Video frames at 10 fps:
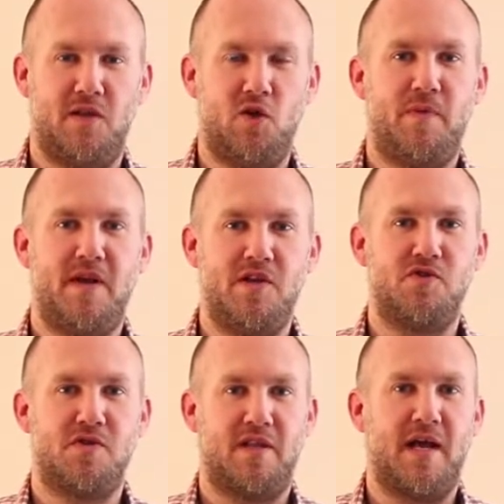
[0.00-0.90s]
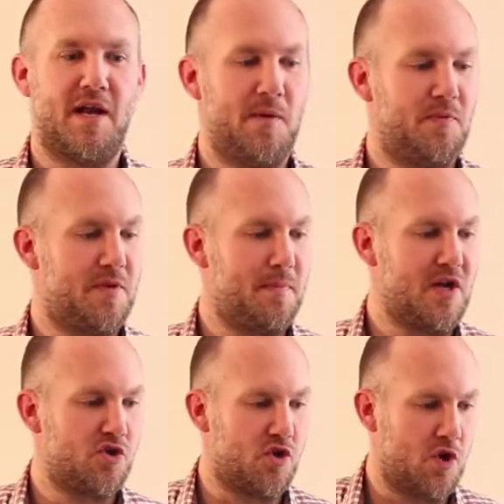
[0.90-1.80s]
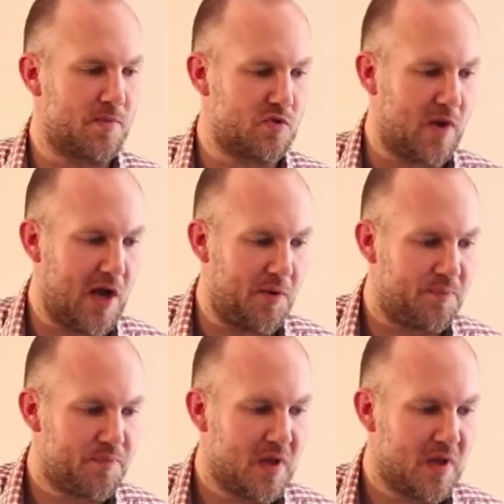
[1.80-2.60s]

a little bit easier to line up with the metronome as well.